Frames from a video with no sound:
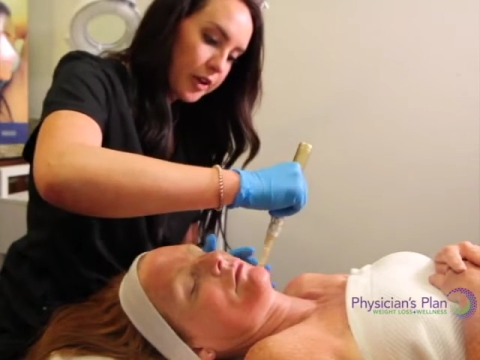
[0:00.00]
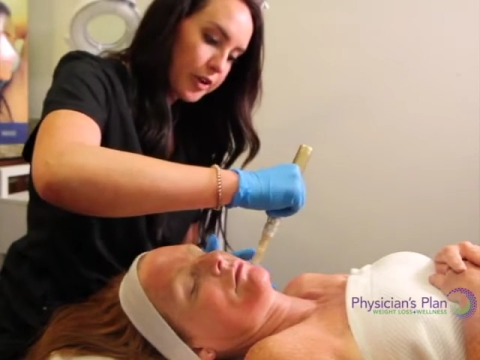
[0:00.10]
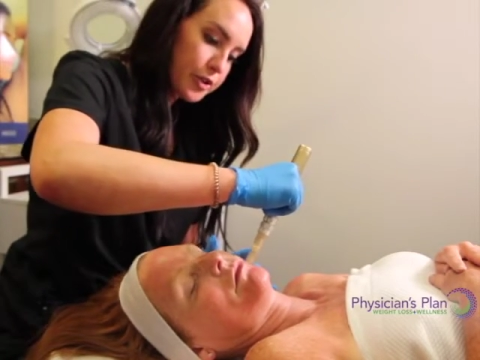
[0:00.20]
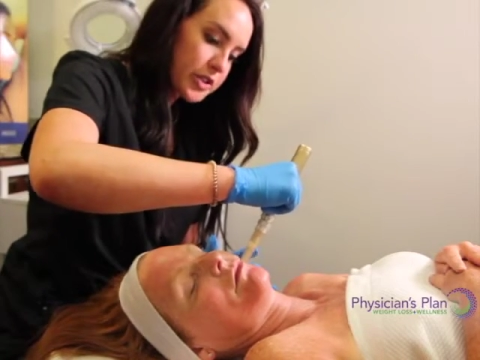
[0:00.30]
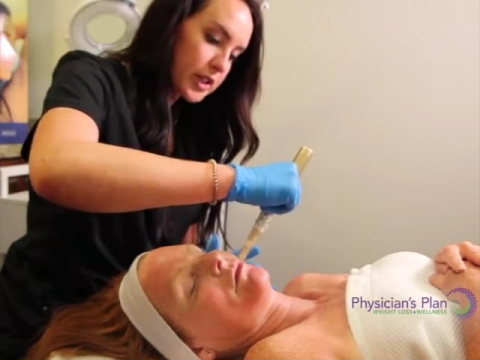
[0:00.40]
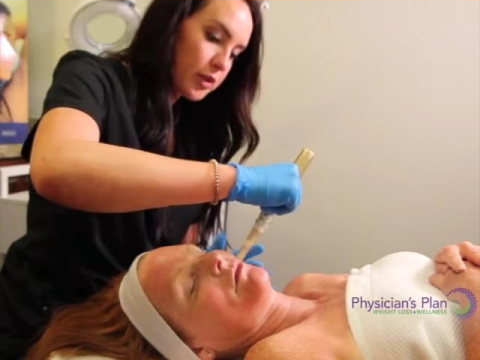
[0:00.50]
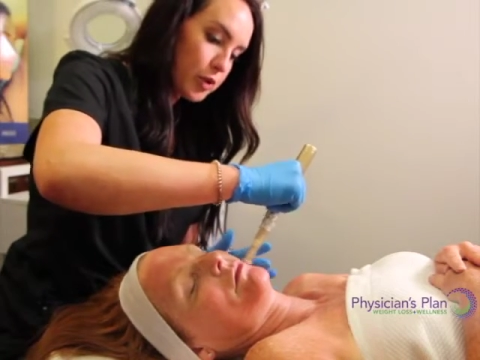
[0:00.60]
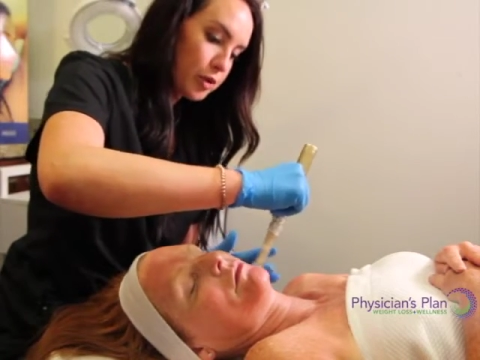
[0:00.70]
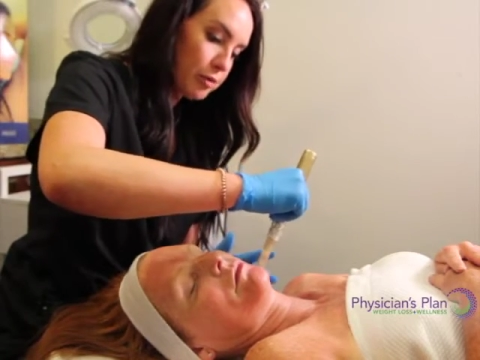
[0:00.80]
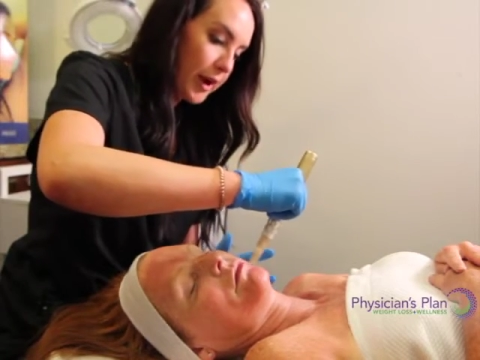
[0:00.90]
your skin
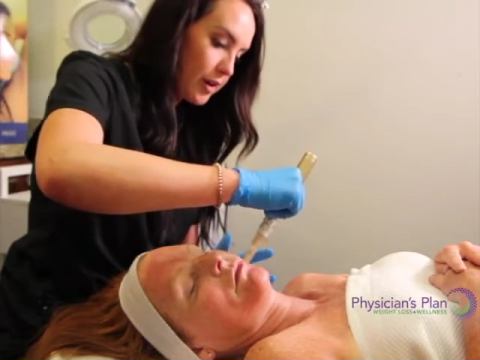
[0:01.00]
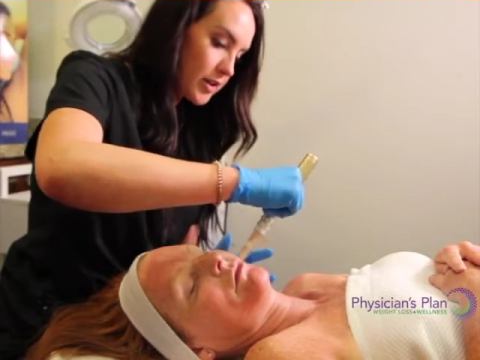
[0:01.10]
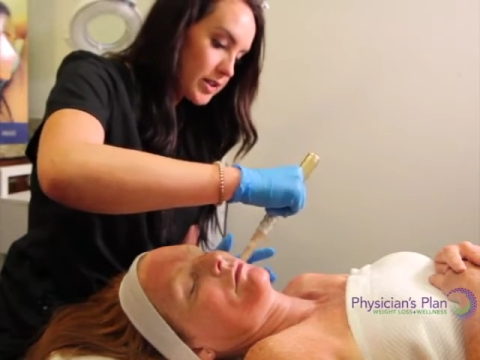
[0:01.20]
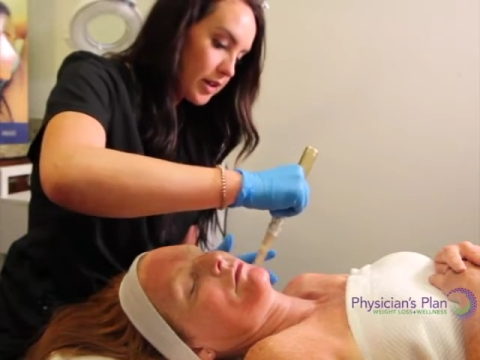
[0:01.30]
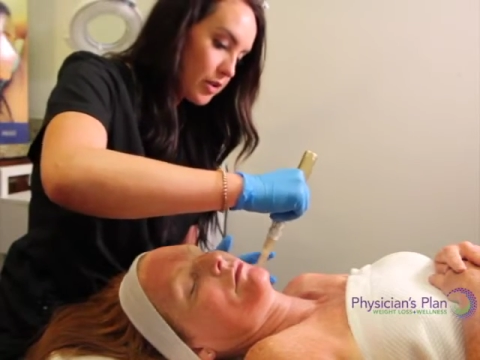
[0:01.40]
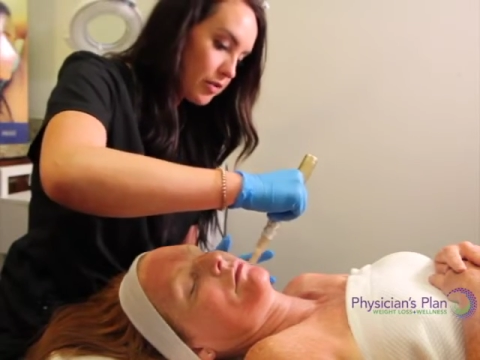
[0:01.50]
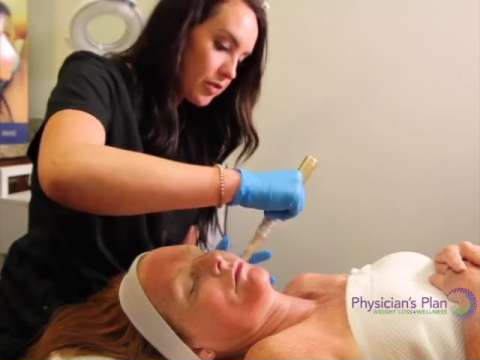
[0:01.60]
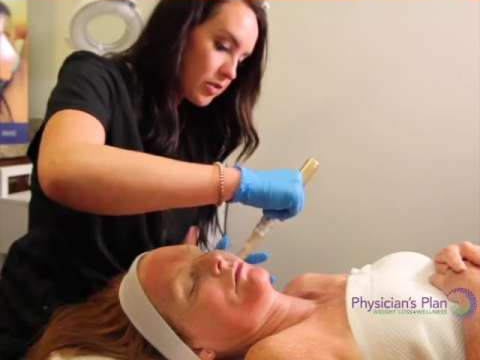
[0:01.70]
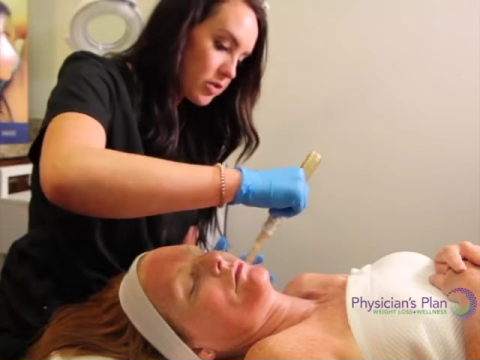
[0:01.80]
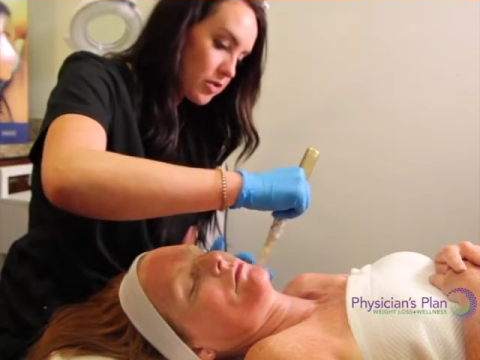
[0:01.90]
will repair itself.
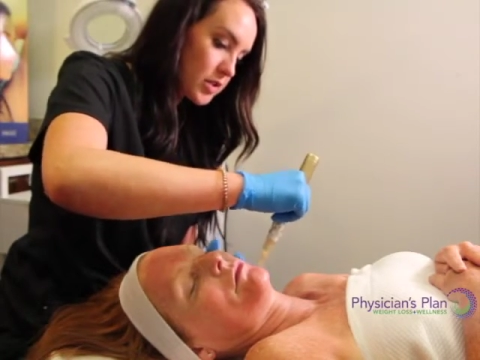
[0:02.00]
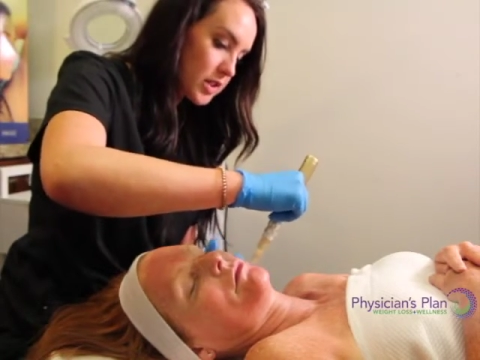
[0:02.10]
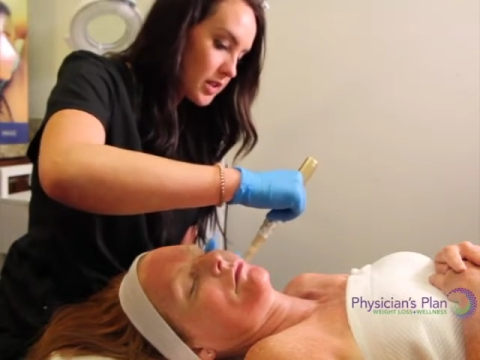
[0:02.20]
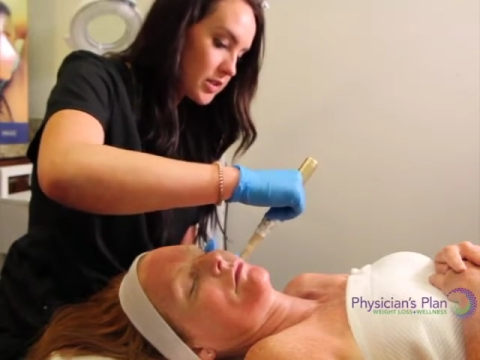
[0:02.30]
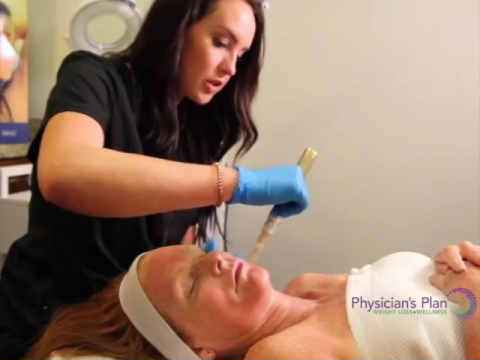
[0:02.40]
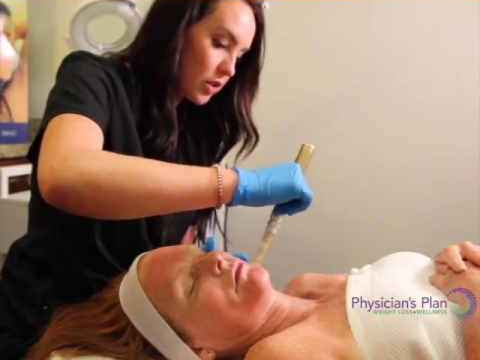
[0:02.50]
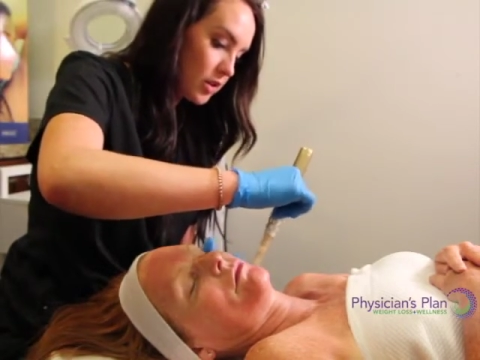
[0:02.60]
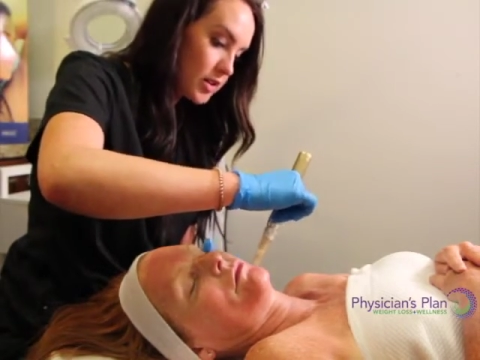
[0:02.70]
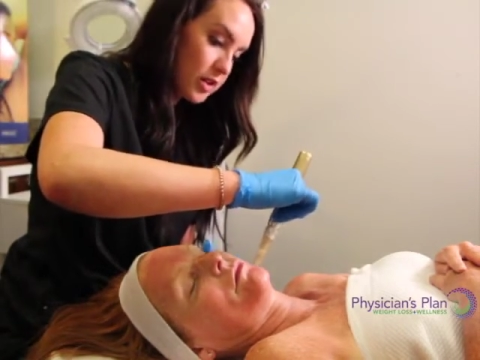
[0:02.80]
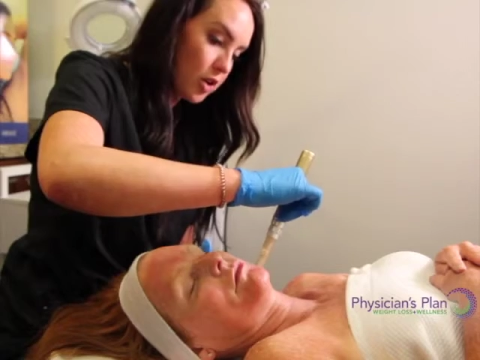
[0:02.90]
So the skin
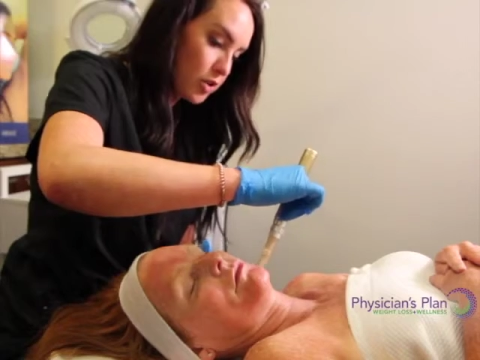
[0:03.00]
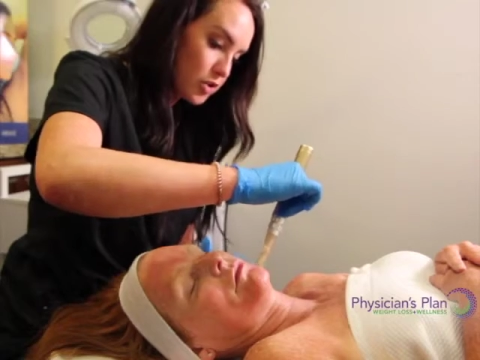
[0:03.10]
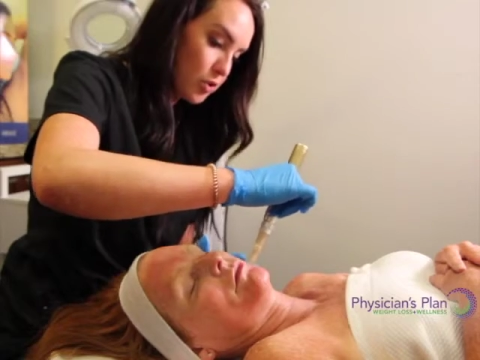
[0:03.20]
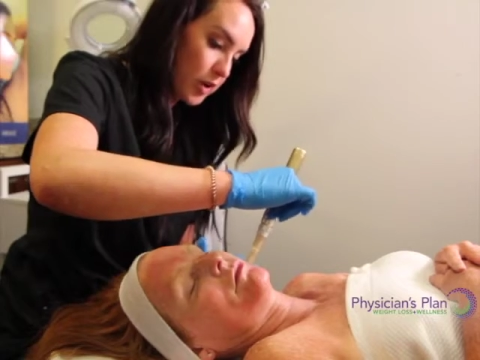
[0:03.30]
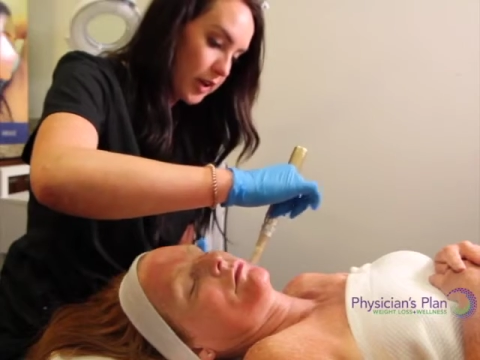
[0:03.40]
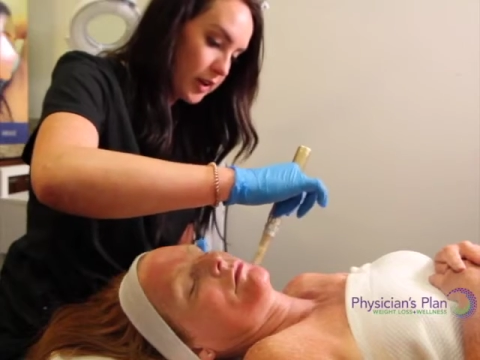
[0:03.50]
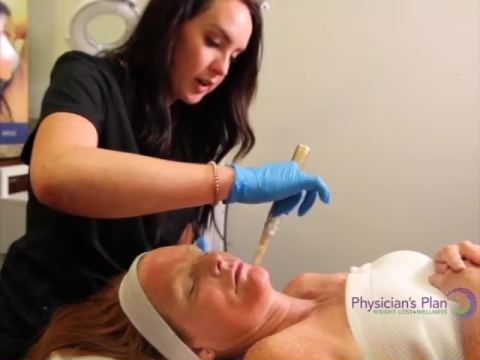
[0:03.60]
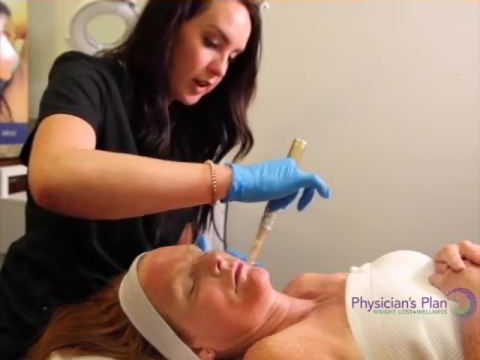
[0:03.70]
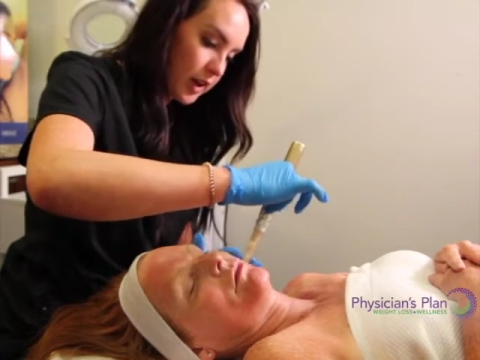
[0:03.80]
is the largest organ,